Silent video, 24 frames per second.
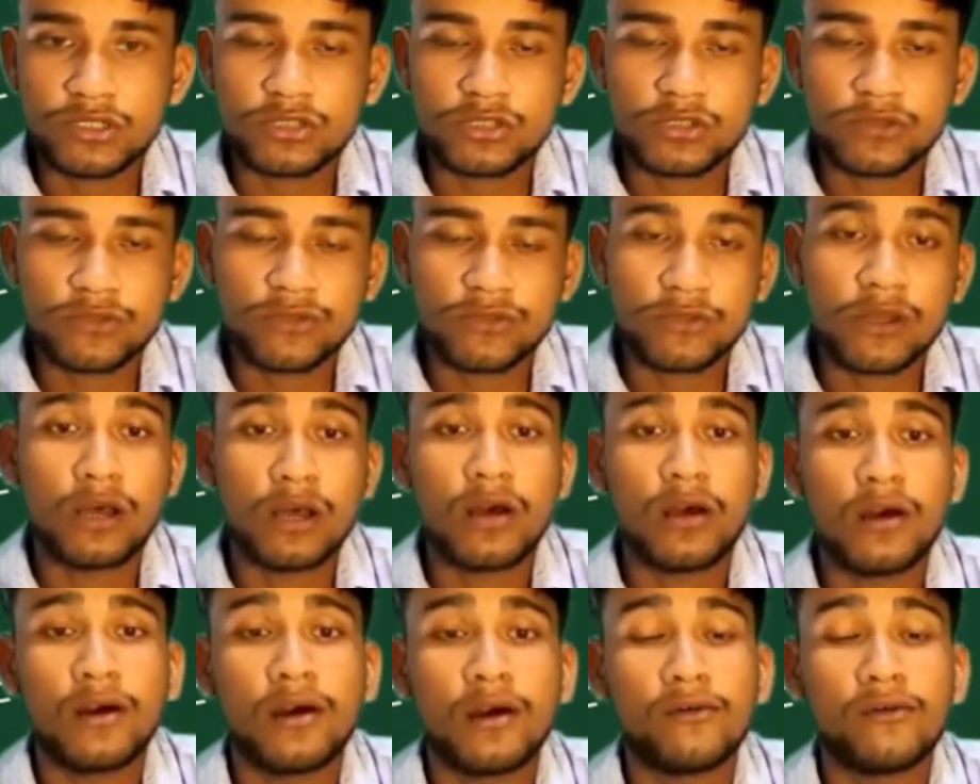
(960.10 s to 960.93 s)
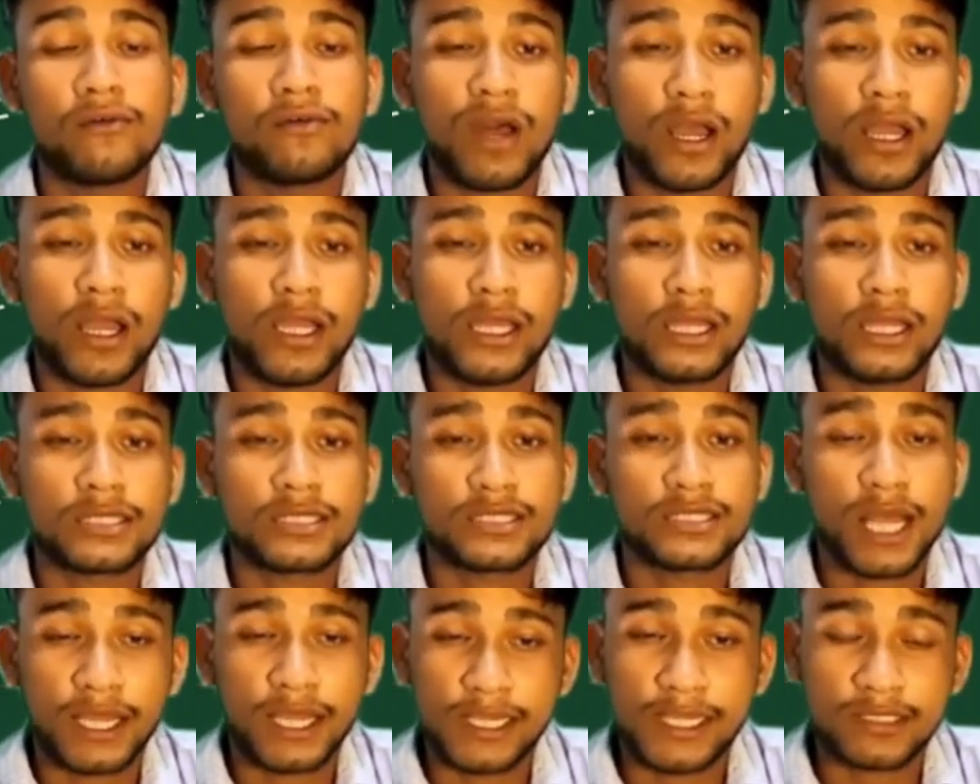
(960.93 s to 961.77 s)
of psi
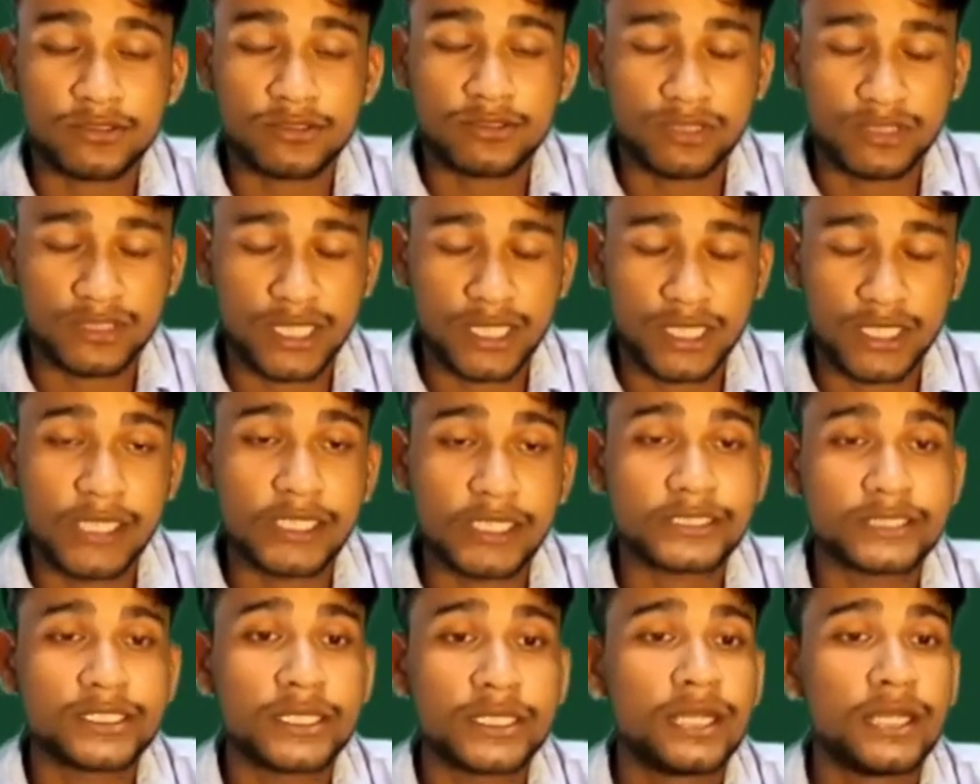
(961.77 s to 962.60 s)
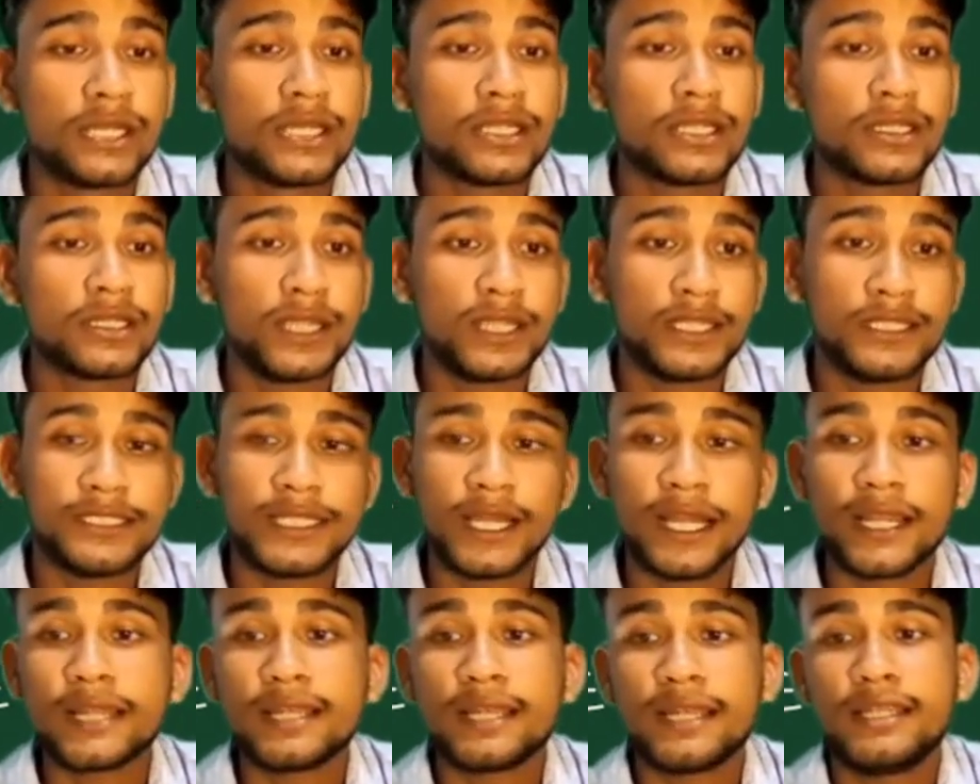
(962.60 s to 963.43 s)
x, there is
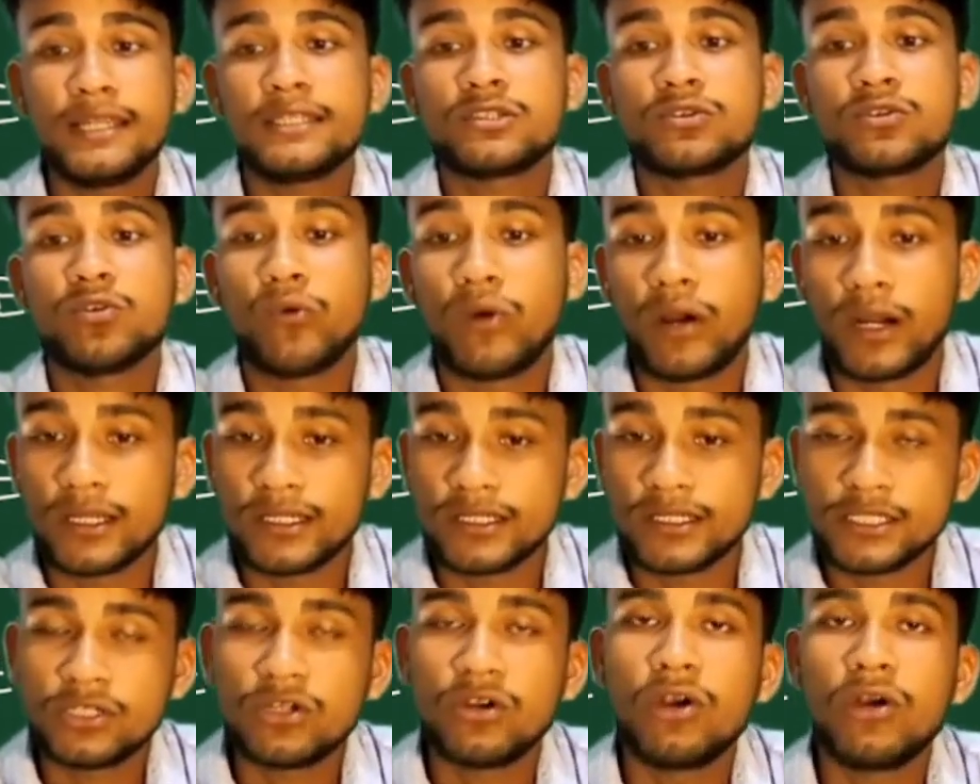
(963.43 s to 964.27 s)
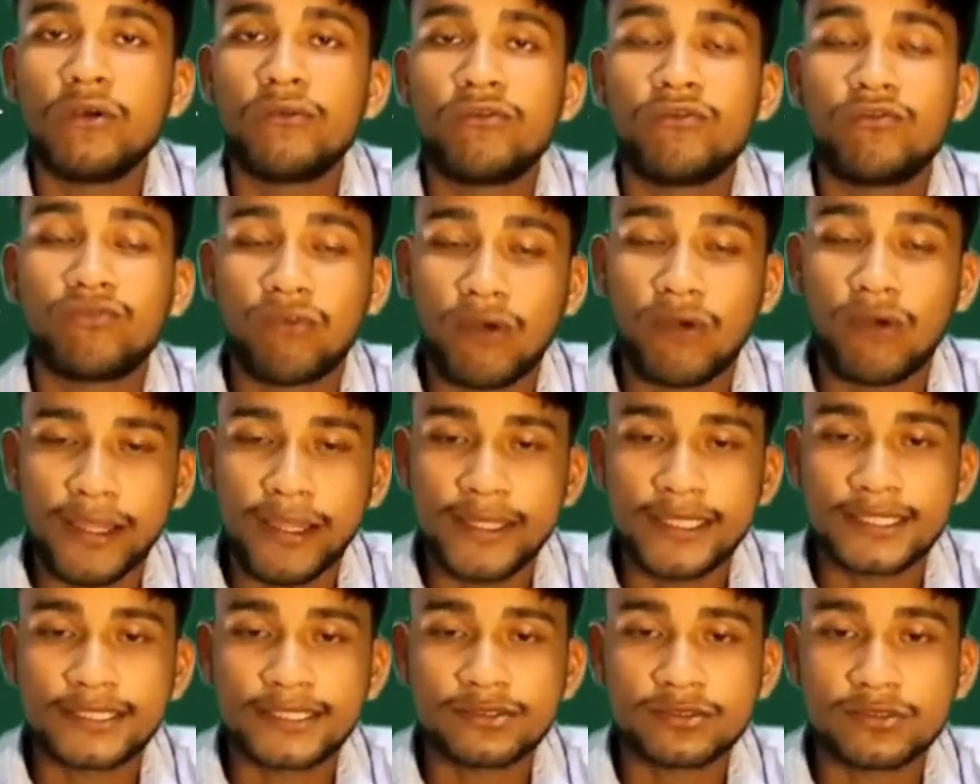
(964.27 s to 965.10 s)
at least one zero of phi
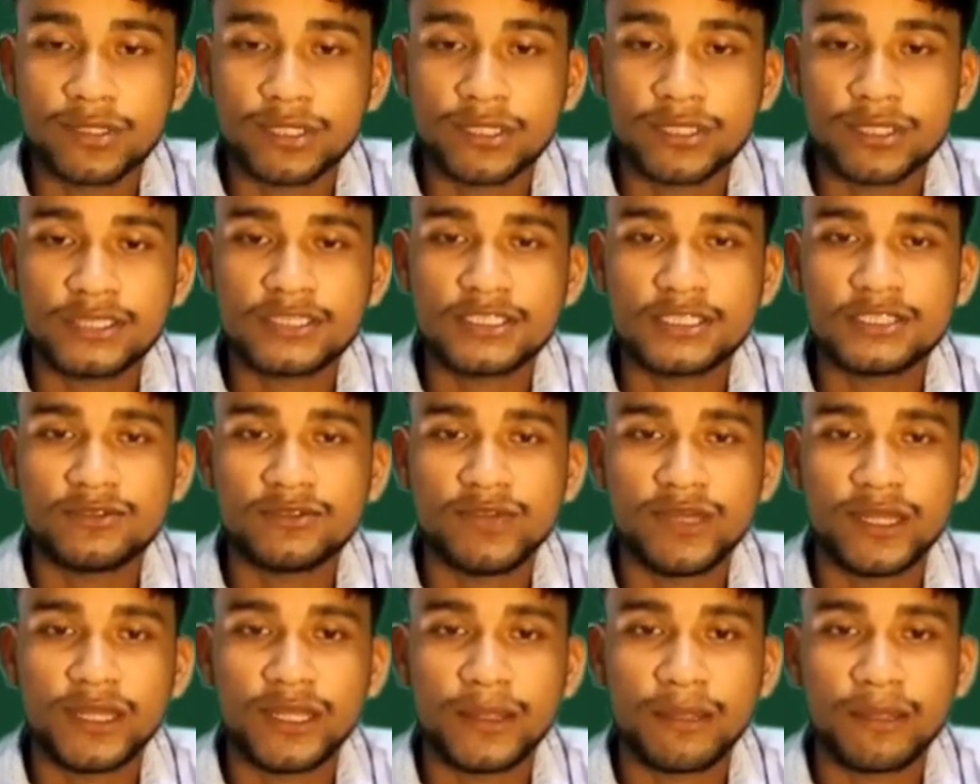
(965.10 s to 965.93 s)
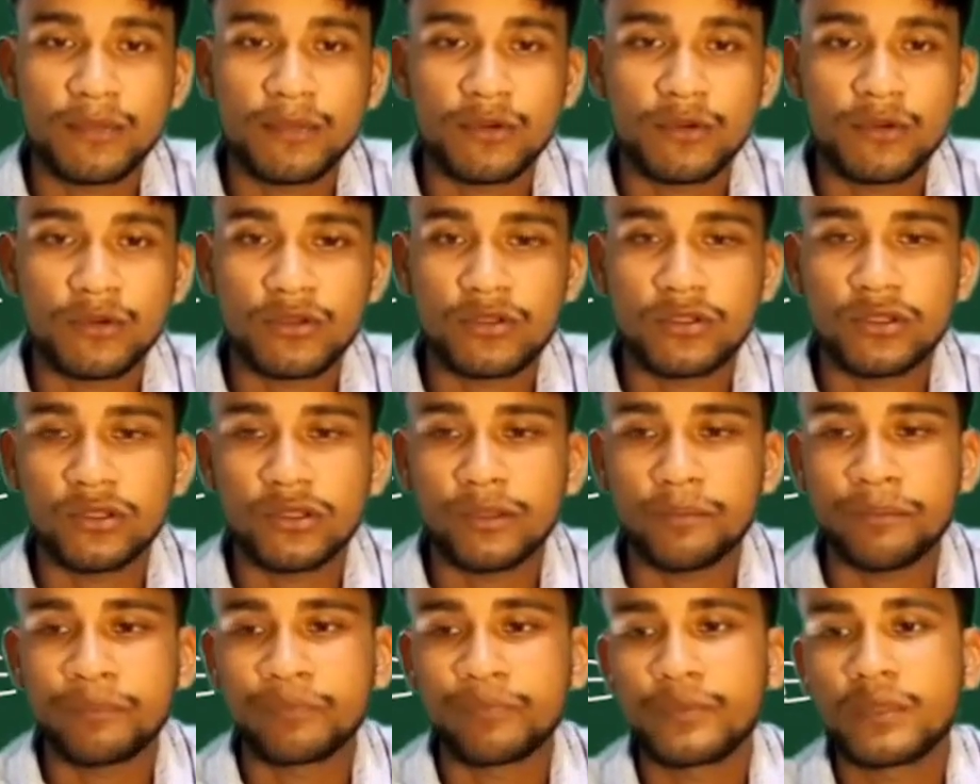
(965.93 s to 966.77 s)
x. Okay, this is very important
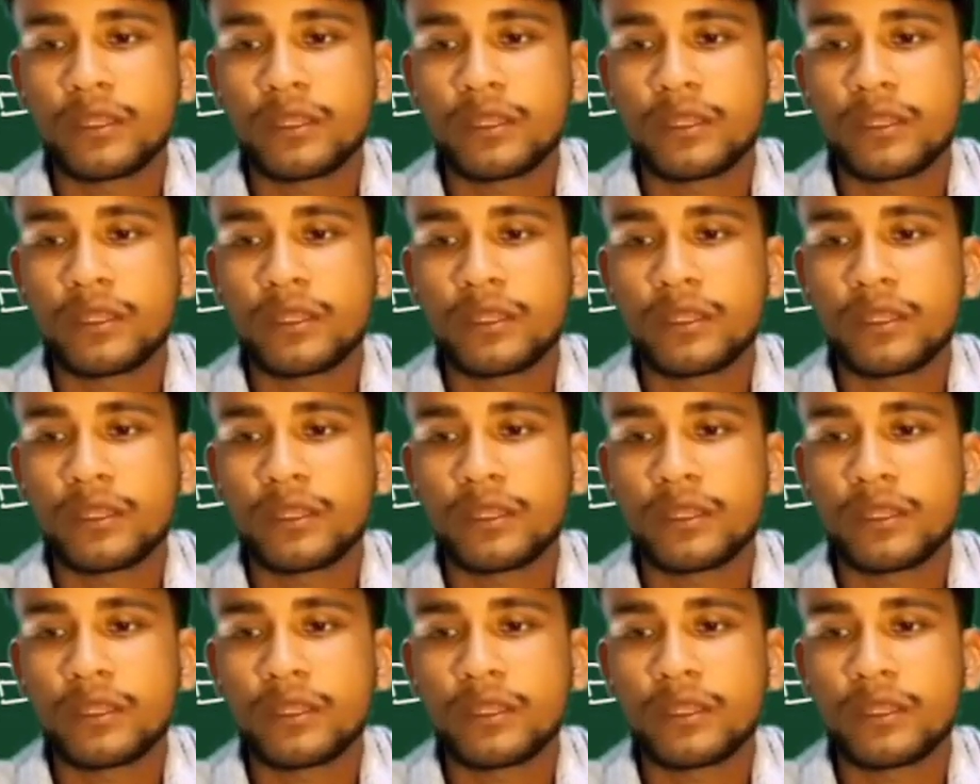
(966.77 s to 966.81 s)
theorem.